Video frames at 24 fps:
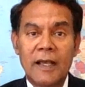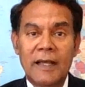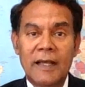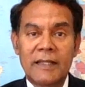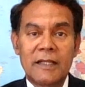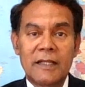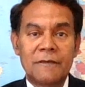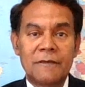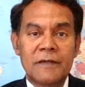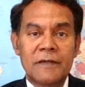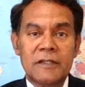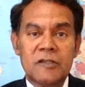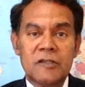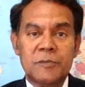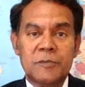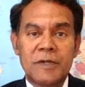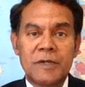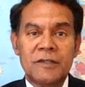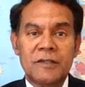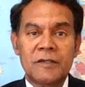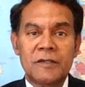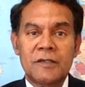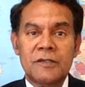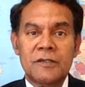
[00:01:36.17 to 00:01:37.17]
And they feel this
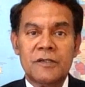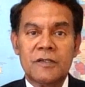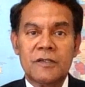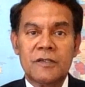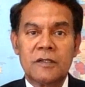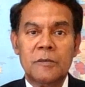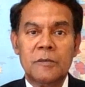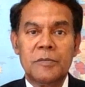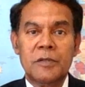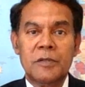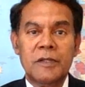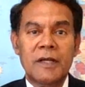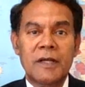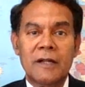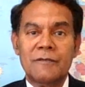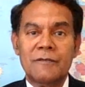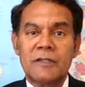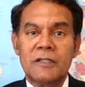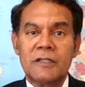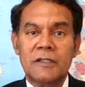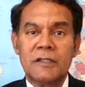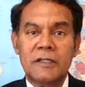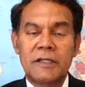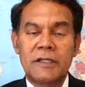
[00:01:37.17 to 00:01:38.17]
president is just completely out of
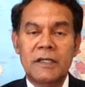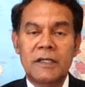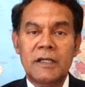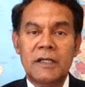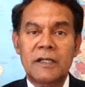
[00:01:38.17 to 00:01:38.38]
his league and